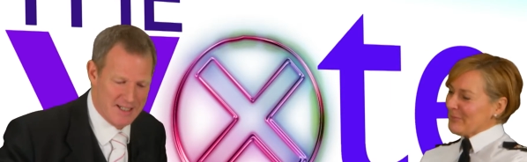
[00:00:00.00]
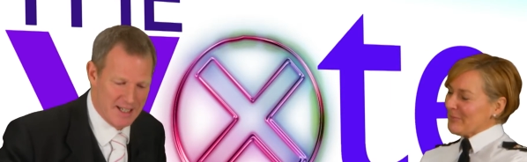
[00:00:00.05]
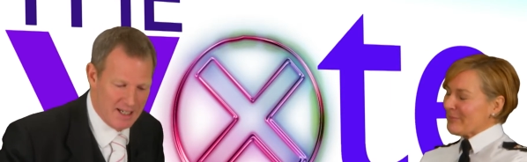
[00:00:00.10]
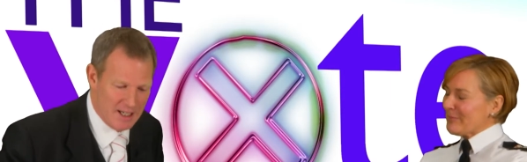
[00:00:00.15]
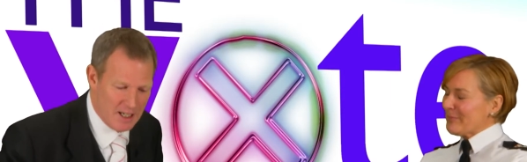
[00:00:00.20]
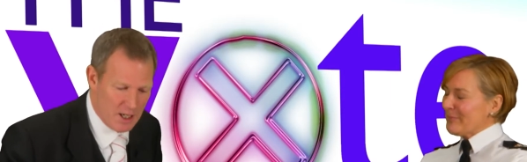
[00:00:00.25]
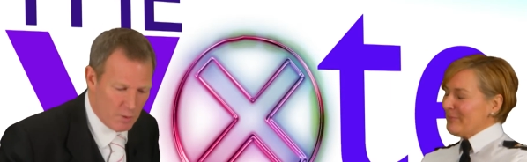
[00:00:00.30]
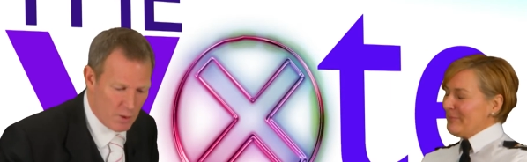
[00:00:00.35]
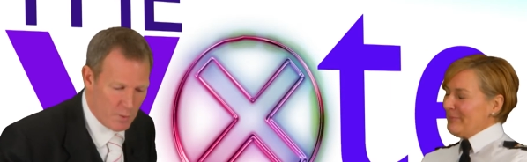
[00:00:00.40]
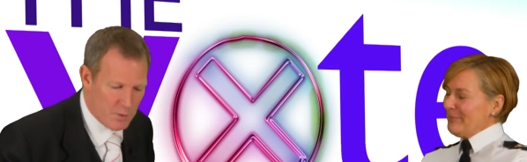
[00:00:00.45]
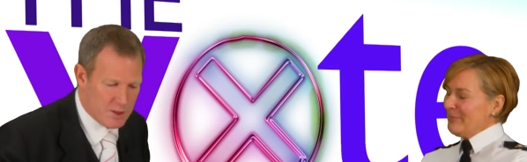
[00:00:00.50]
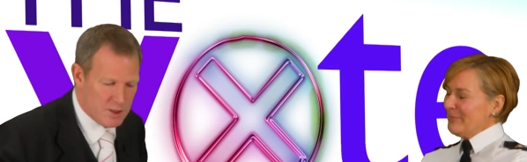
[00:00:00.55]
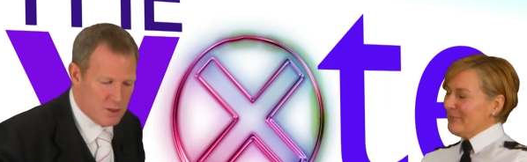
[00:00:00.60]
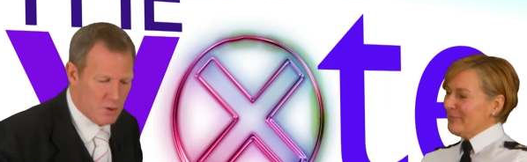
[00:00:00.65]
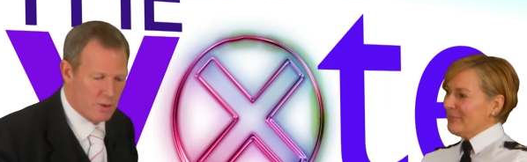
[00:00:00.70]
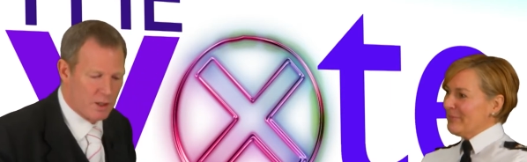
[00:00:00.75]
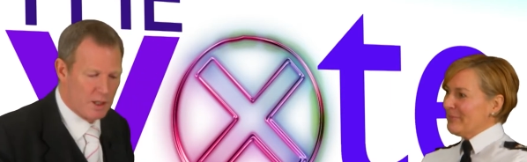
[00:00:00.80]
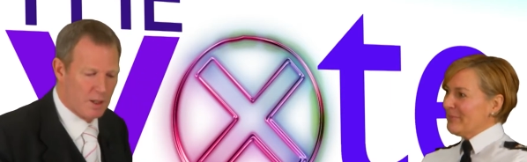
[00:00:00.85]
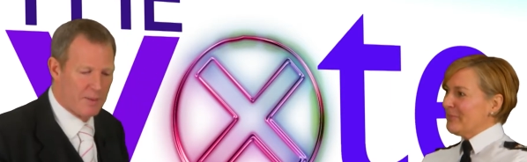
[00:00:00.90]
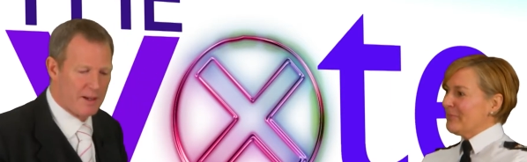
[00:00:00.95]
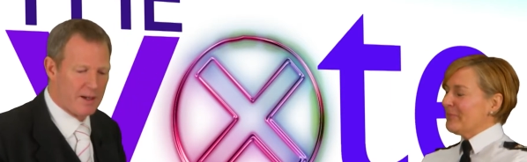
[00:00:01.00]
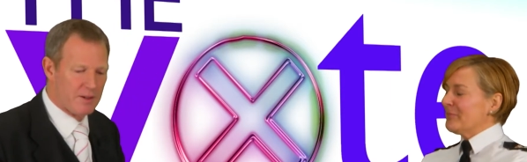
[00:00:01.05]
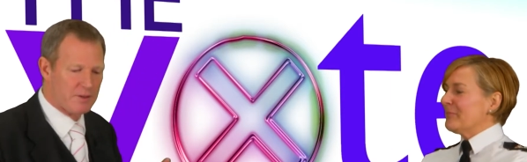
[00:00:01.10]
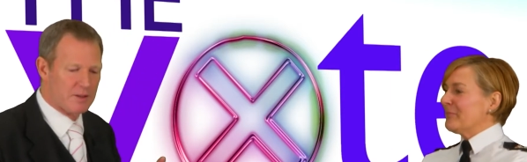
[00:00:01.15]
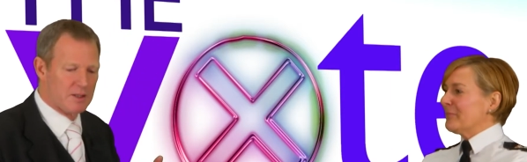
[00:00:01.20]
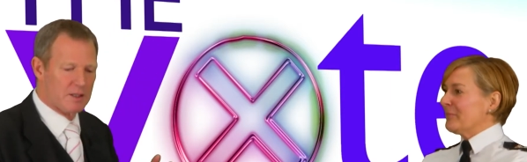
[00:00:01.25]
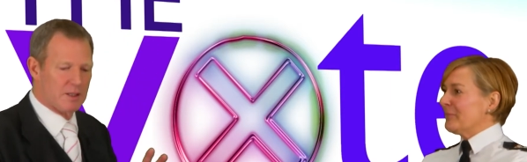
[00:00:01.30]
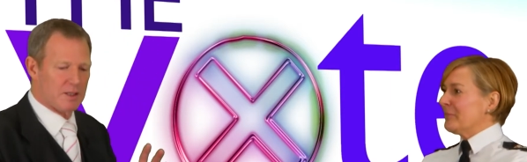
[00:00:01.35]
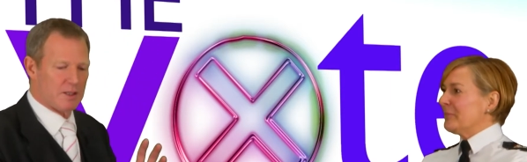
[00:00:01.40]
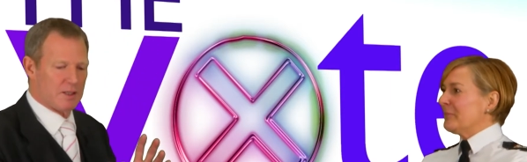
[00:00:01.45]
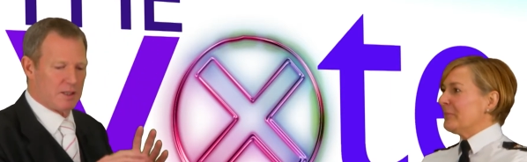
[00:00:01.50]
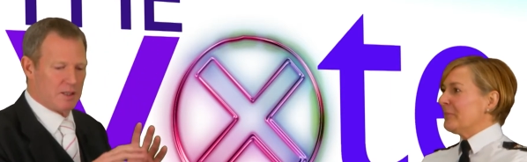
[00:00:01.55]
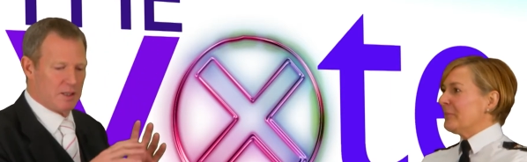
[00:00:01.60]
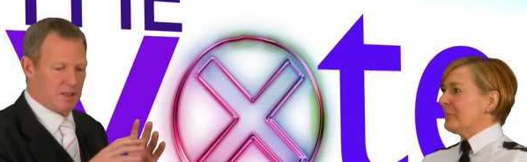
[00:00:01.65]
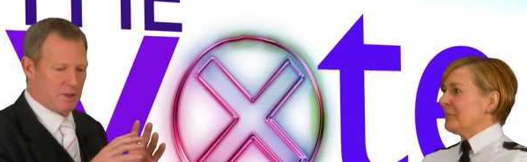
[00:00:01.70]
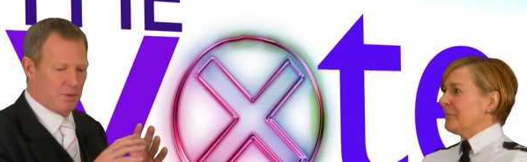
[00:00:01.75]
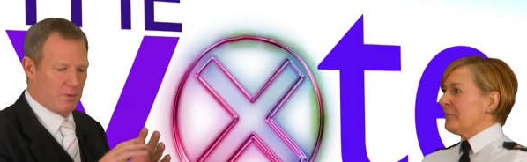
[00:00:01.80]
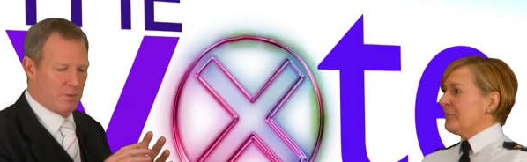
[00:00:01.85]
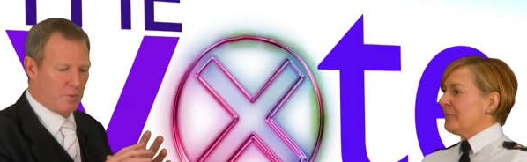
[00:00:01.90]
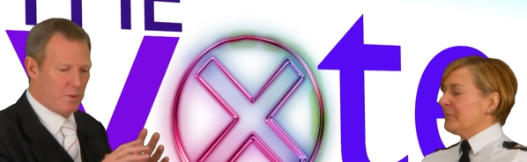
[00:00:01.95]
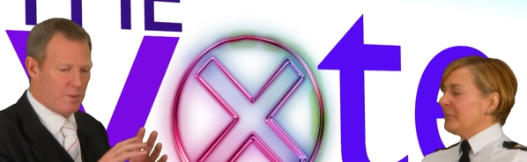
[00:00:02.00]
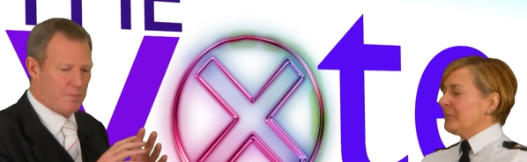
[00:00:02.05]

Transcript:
Speaker 1: uh, we were talking about, we,